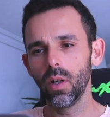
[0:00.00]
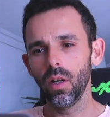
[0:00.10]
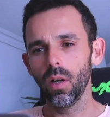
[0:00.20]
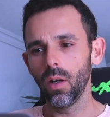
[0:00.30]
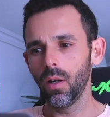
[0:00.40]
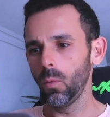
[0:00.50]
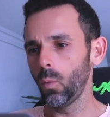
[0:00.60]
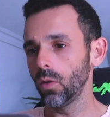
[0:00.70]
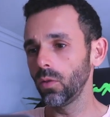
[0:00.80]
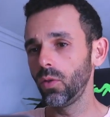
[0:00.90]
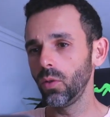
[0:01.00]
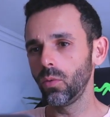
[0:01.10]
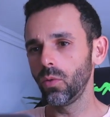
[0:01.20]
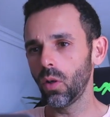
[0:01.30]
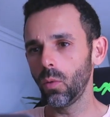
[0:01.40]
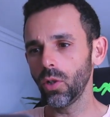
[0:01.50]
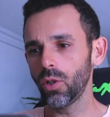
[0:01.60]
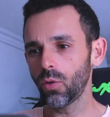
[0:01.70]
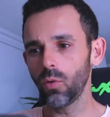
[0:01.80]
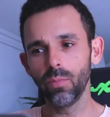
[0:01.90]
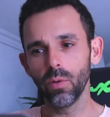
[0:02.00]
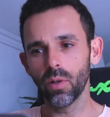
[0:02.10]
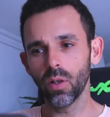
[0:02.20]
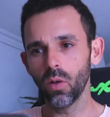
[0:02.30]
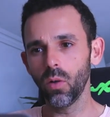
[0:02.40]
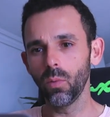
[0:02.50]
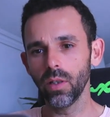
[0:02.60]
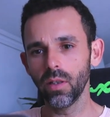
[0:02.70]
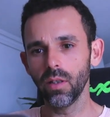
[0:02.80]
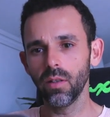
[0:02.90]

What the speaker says: once you know which group you want to go with it,